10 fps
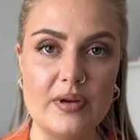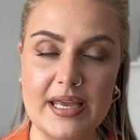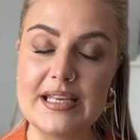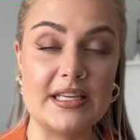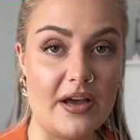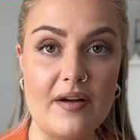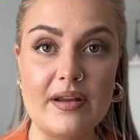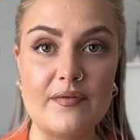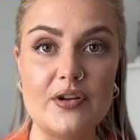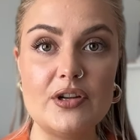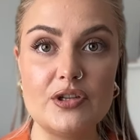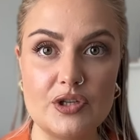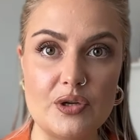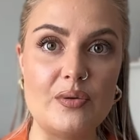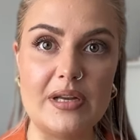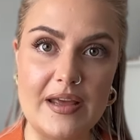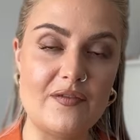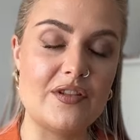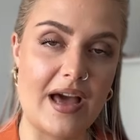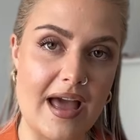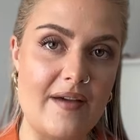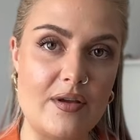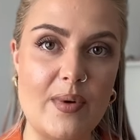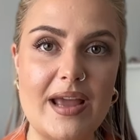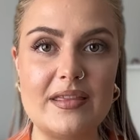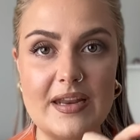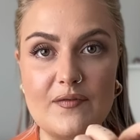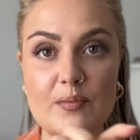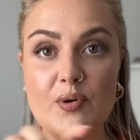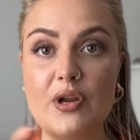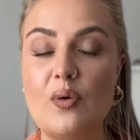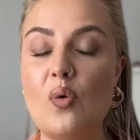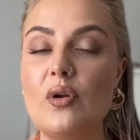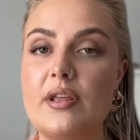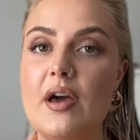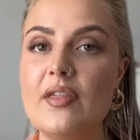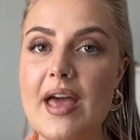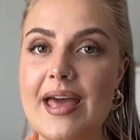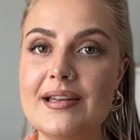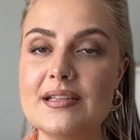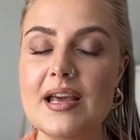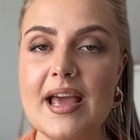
lift that heavy weight than if you put it all at the other end.